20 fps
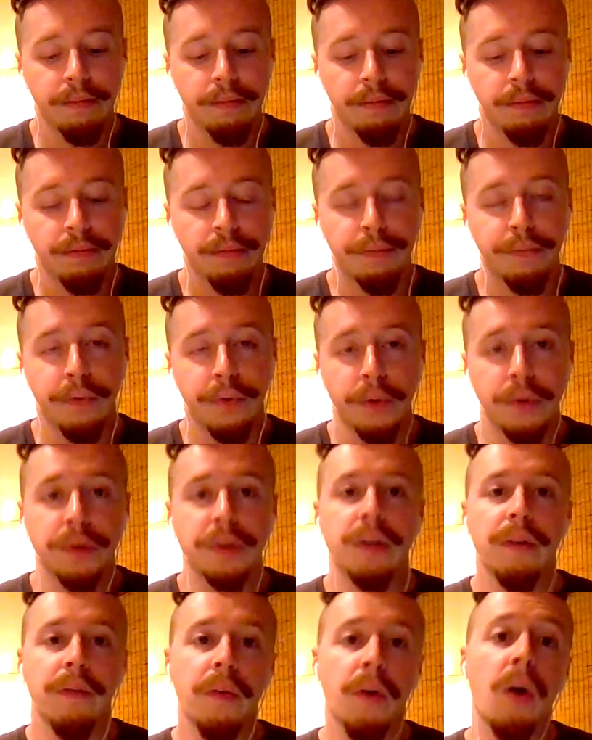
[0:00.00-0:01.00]

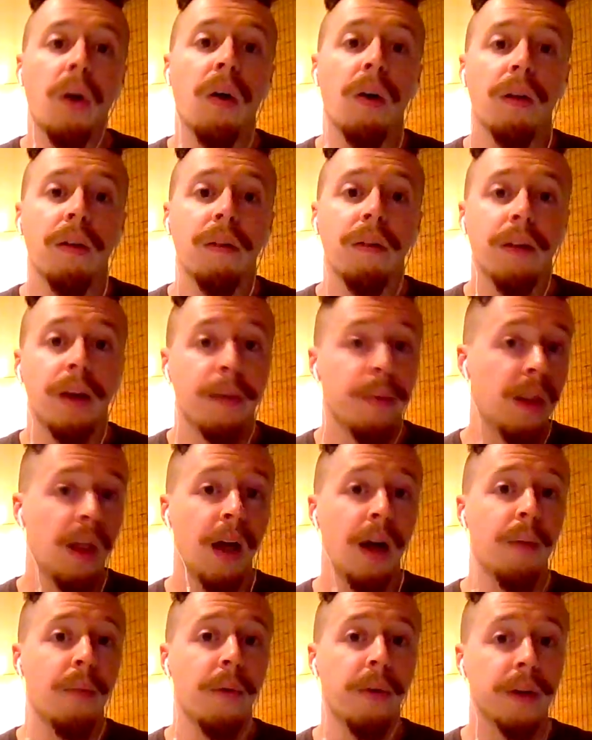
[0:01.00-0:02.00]
first of all, I'm a
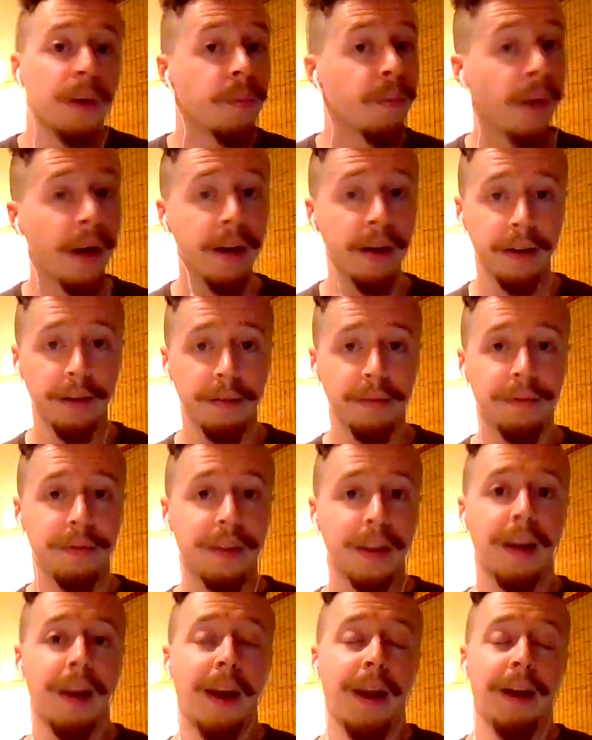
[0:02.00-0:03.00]
lot more competitive
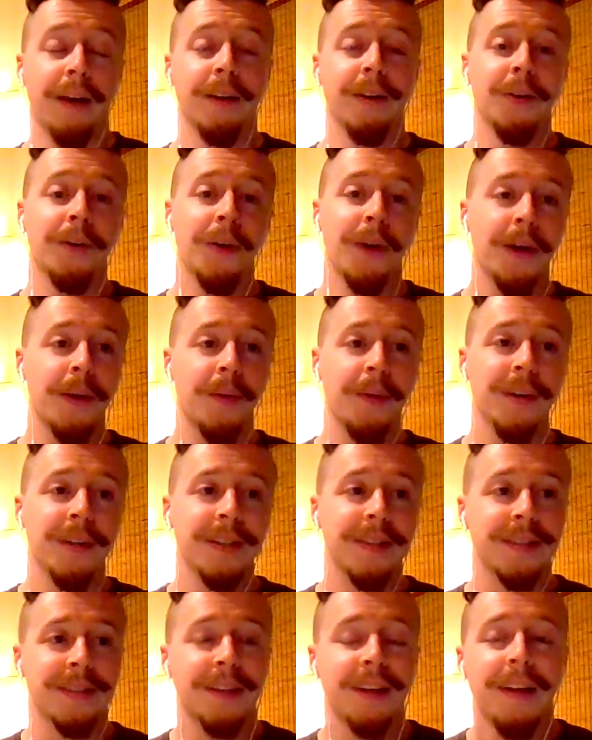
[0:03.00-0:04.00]
than I knew I
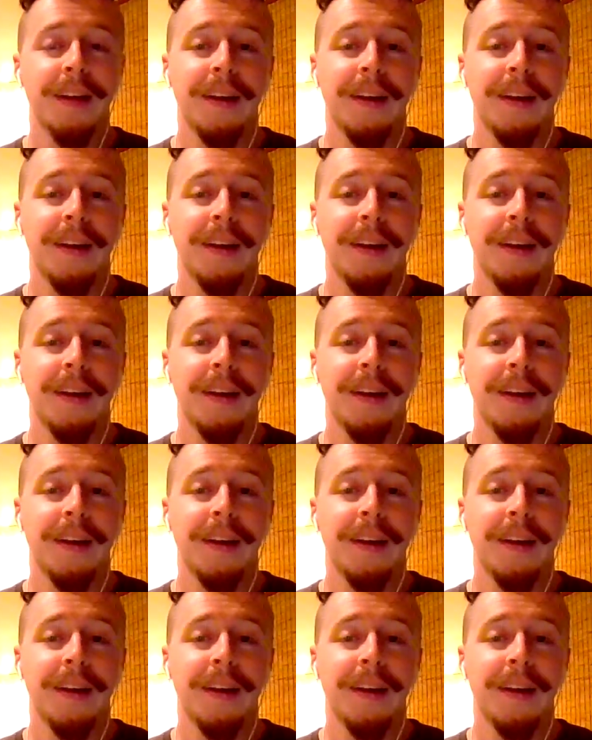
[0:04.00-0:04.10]
was,